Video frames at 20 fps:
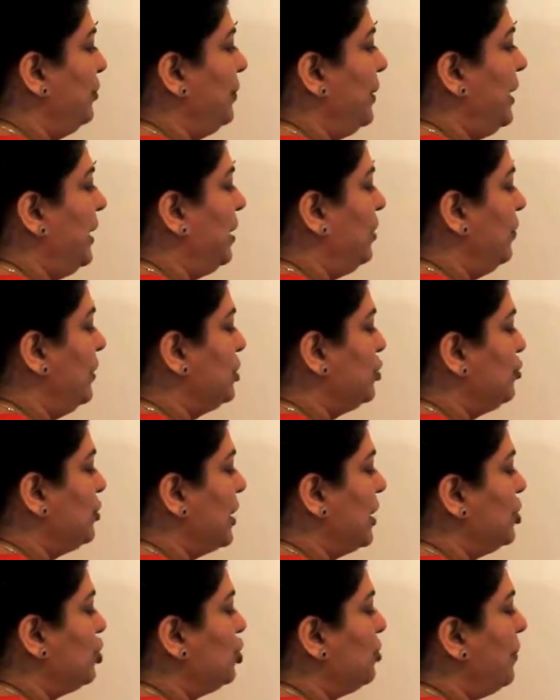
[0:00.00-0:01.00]
would be equal to
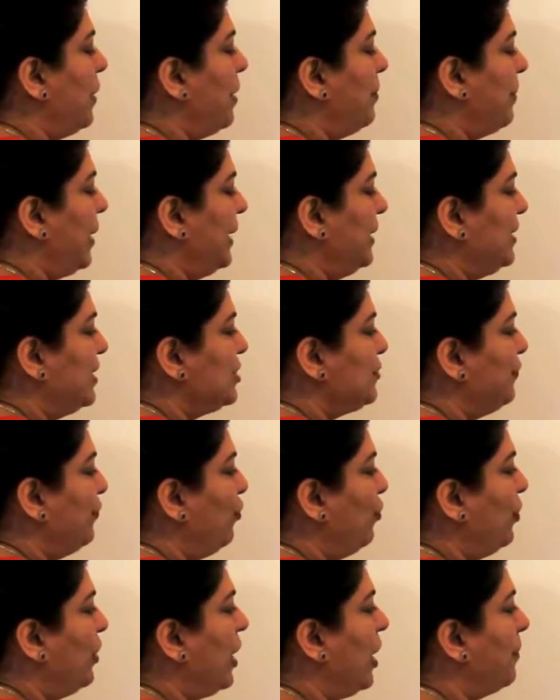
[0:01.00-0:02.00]
10 to the power minus
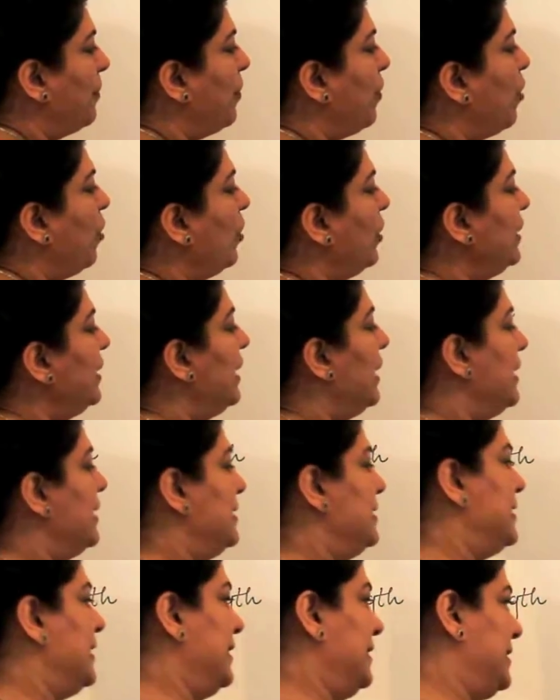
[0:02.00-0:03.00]
4 upon
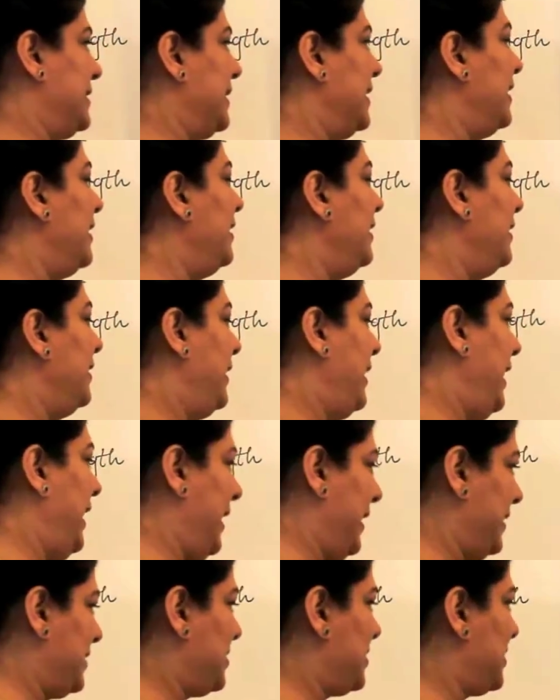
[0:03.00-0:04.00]
delta
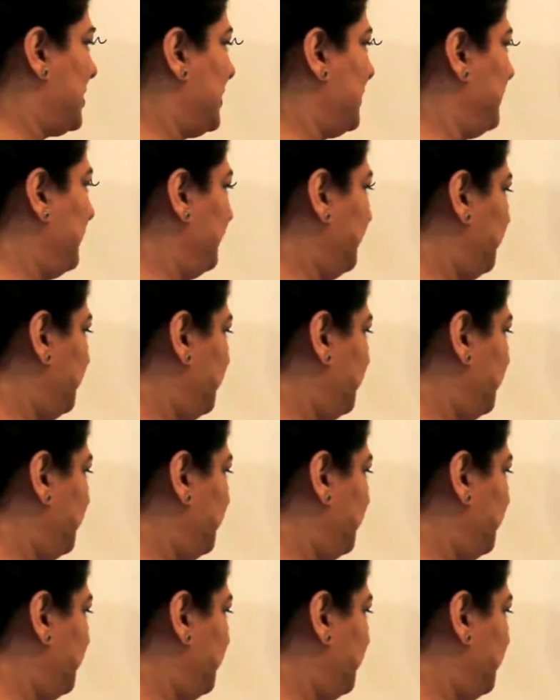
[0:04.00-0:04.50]
X.